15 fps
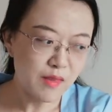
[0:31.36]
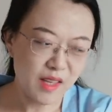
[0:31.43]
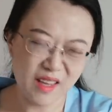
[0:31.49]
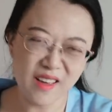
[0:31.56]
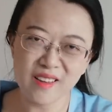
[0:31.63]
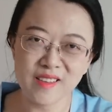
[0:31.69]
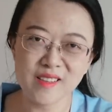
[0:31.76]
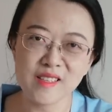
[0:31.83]

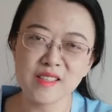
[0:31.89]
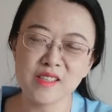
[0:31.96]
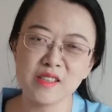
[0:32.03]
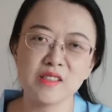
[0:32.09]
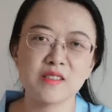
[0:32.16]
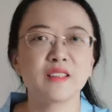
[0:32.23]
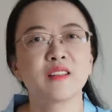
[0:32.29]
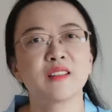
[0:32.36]
yeah, this is
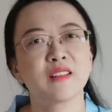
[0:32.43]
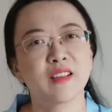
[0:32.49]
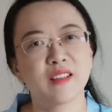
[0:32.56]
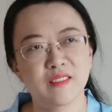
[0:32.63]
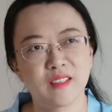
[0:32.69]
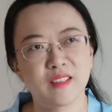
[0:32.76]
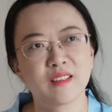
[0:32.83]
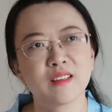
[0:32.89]
just
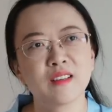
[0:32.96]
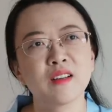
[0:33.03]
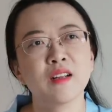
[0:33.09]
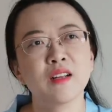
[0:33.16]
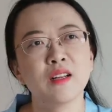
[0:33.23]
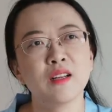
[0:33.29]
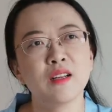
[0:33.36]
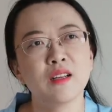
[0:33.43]
another
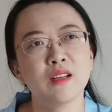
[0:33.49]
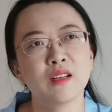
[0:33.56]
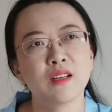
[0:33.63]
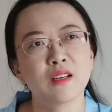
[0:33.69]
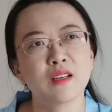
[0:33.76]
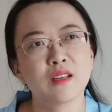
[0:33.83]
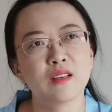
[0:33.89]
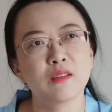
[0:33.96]

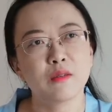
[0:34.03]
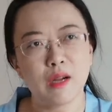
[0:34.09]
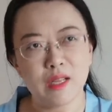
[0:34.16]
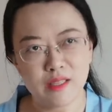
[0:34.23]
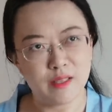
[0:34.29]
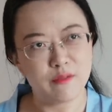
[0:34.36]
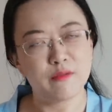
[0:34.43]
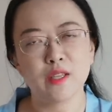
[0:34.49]

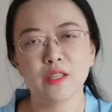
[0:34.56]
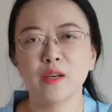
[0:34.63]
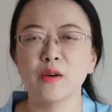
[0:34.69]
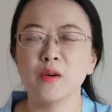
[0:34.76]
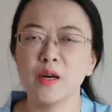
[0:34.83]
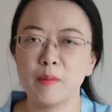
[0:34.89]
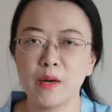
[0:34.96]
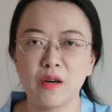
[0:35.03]
ranting
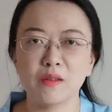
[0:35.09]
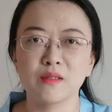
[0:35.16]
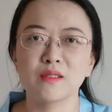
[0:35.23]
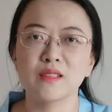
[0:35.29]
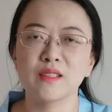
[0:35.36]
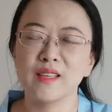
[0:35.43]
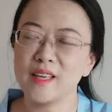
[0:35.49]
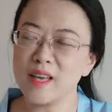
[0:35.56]
video about
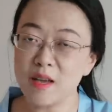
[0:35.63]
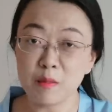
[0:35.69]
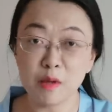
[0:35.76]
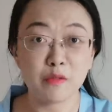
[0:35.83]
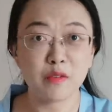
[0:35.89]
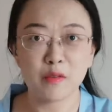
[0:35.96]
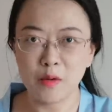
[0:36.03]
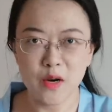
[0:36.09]
Game
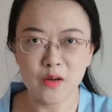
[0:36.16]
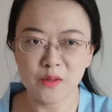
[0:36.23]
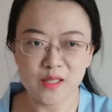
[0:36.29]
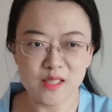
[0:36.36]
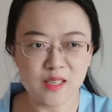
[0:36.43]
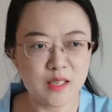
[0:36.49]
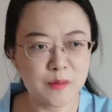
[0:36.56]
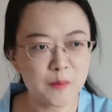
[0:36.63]
of
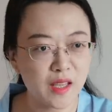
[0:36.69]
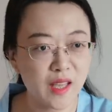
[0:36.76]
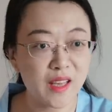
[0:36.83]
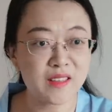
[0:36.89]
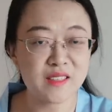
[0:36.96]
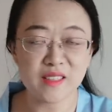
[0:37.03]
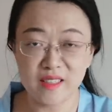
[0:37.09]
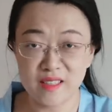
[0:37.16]
Thrones.
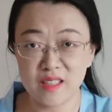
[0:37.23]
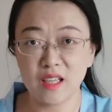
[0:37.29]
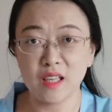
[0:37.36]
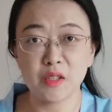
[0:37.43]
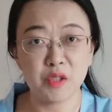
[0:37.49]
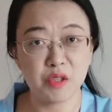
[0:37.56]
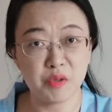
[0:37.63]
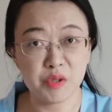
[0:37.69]
And this
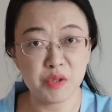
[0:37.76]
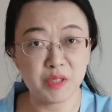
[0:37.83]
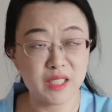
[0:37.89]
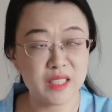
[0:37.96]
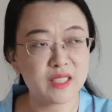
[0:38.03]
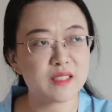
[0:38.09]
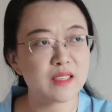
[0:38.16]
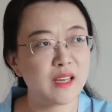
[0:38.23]
channel
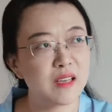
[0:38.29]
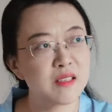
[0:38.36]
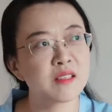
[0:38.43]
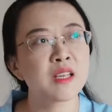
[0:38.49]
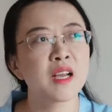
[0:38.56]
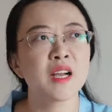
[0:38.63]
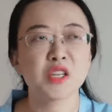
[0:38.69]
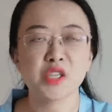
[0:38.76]
usually
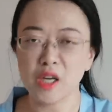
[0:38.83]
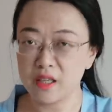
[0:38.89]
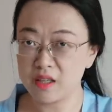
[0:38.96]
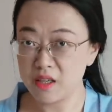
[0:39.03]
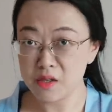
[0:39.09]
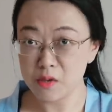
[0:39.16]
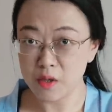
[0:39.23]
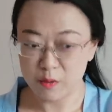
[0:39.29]
does
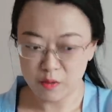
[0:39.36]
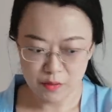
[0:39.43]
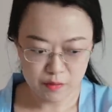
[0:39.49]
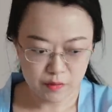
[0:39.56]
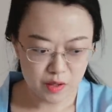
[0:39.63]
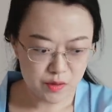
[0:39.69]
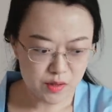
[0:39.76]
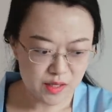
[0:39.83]
Chinese drama
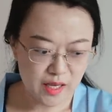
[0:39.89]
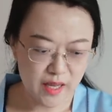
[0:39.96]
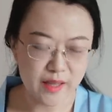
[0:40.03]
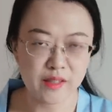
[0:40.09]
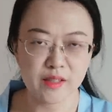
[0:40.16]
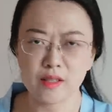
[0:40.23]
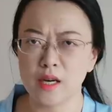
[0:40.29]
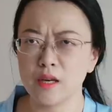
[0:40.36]
reviews,
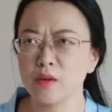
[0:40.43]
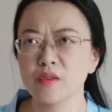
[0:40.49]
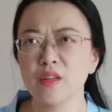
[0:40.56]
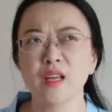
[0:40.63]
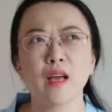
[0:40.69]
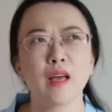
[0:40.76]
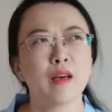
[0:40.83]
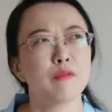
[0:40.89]
and I don't
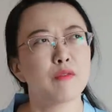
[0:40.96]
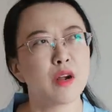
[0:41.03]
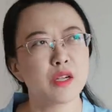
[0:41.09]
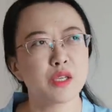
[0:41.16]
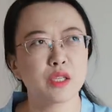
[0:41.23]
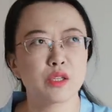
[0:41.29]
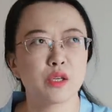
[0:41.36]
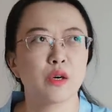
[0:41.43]
think I ever
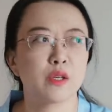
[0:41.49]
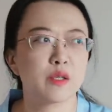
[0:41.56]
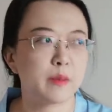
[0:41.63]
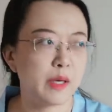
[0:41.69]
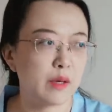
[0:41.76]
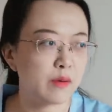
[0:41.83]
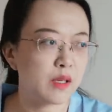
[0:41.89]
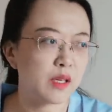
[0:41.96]
actually talked
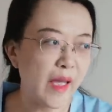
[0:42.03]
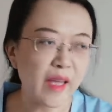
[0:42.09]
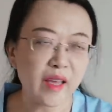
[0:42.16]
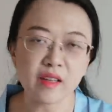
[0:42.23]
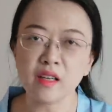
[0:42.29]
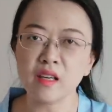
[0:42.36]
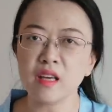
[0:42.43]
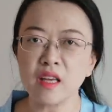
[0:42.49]
about
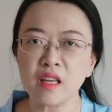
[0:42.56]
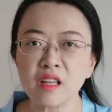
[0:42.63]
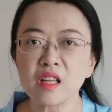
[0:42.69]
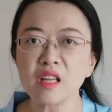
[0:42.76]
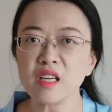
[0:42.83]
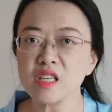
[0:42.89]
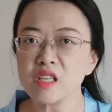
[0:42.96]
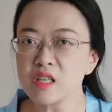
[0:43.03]
any
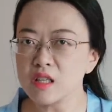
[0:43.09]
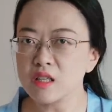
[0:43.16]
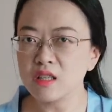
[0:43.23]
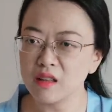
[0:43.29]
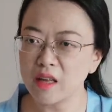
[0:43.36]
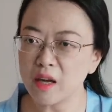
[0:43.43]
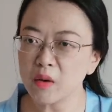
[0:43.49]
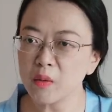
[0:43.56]
English
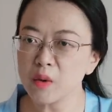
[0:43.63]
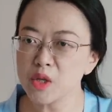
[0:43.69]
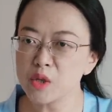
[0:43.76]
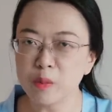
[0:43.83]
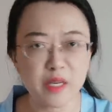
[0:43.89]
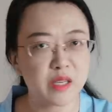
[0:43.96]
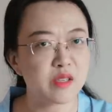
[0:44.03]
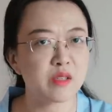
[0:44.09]

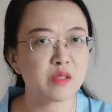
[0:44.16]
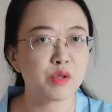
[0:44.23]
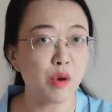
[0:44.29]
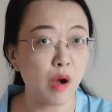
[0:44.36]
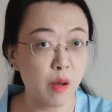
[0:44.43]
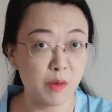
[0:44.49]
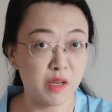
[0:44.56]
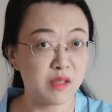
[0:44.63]
language based
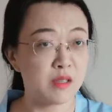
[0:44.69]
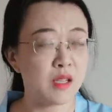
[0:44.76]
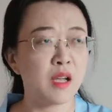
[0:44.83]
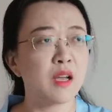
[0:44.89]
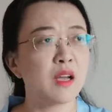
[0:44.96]
dramas